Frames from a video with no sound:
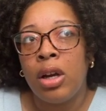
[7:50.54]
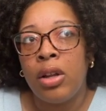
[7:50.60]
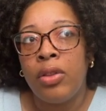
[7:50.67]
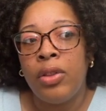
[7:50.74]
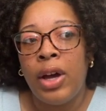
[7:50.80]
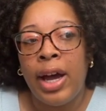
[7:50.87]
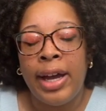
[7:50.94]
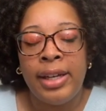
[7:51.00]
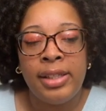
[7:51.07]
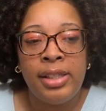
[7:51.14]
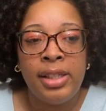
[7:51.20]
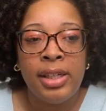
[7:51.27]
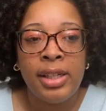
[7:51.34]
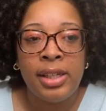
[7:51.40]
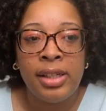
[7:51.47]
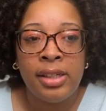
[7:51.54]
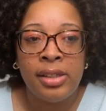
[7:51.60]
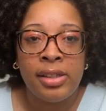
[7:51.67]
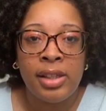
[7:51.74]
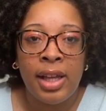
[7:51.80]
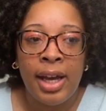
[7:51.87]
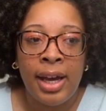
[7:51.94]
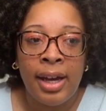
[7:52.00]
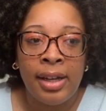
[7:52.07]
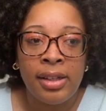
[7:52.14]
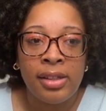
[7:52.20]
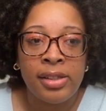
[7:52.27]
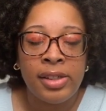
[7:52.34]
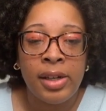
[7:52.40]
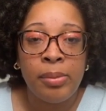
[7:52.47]
the idea is that
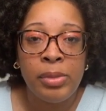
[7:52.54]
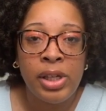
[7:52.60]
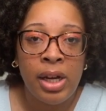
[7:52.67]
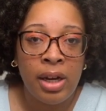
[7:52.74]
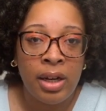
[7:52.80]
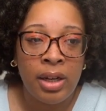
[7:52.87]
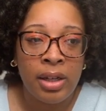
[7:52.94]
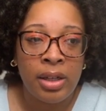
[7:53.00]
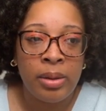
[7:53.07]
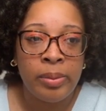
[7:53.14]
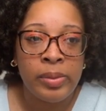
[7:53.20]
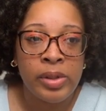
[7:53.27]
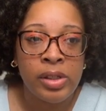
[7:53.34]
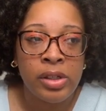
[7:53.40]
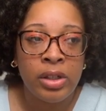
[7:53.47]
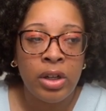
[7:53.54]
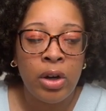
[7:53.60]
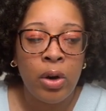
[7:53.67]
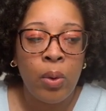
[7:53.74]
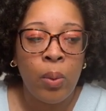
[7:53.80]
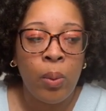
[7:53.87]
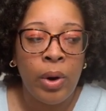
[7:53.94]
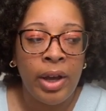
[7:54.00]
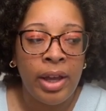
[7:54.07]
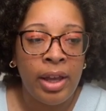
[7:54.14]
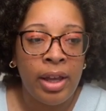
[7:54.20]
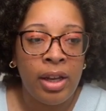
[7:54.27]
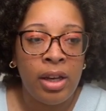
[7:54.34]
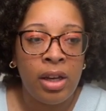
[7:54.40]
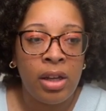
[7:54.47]
sometimes
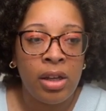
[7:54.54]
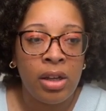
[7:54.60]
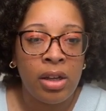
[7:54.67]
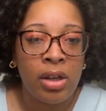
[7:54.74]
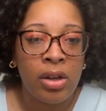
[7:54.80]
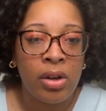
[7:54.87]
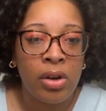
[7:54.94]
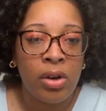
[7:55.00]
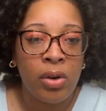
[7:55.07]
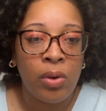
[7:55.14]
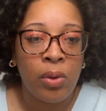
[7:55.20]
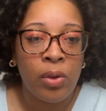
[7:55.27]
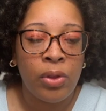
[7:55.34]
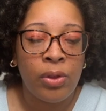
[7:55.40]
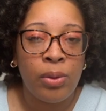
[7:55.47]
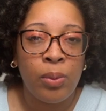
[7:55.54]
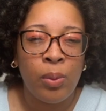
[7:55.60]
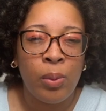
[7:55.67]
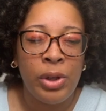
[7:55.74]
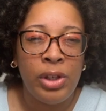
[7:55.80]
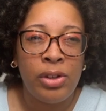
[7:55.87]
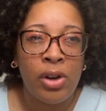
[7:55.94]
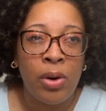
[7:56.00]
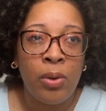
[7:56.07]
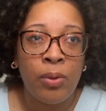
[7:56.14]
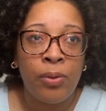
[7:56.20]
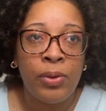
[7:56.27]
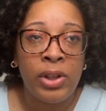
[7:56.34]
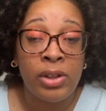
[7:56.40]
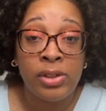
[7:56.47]
when we don't
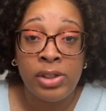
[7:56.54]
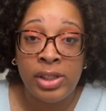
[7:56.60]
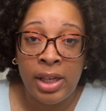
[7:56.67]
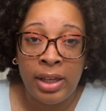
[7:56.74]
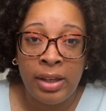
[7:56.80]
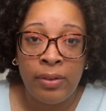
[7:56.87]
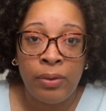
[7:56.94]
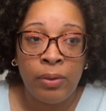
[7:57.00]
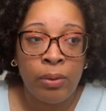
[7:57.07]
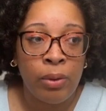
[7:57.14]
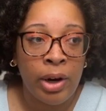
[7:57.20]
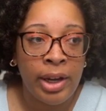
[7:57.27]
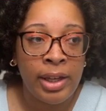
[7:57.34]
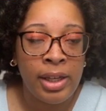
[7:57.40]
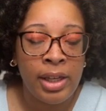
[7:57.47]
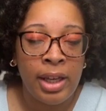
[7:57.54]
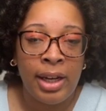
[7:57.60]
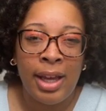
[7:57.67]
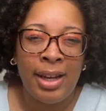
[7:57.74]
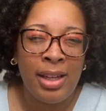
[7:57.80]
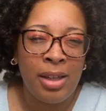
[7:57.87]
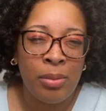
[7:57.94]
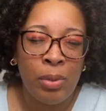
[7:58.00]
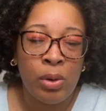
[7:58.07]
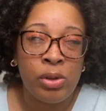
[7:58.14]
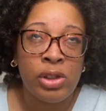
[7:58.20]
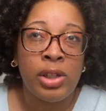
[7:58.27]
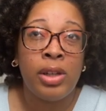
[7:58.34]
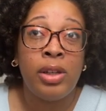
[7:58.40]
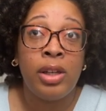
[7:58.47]
feel safe, right? And any
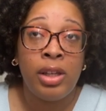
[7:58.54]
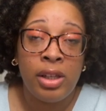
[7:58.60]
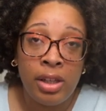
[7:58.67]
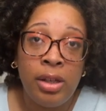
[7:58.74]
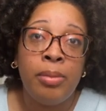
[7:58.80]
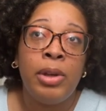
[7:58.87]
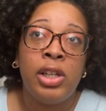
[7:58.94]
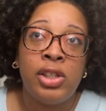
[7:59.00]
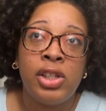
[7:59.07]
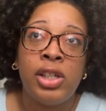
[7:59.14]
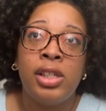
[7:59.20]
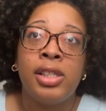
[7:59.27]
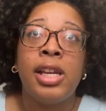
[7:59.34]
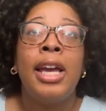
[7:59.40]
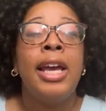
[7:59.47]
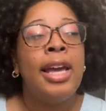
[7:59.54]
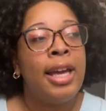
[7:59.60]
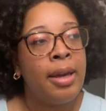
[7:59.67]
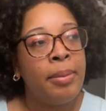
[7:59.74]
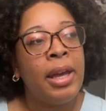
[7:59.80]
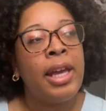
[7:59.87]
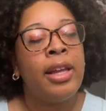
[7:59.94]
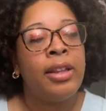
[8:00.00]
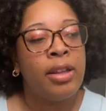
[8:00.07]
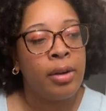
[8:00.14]
emotion, he mentions, him and the